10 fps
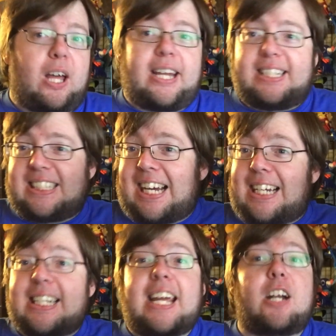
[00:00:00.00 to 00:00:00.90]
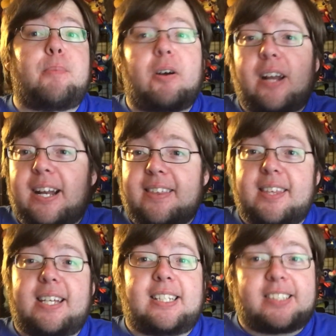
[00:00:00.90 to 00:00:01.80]
I did not care about
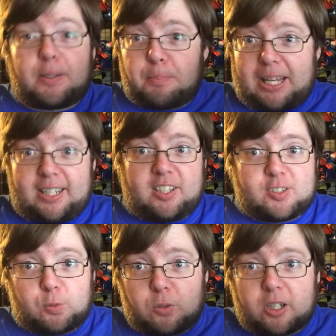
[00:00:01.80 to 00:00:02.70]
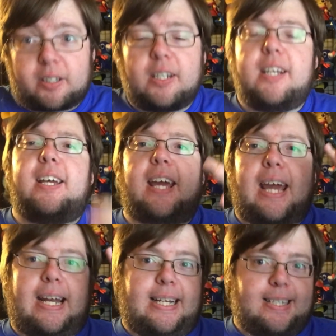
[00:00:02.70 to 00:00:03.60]
anything except making this work,
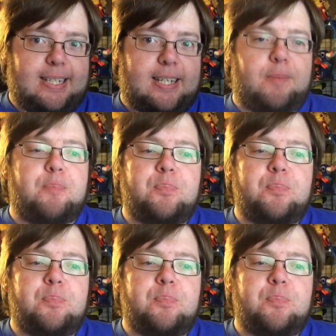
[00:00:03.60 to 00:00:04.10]
and it did.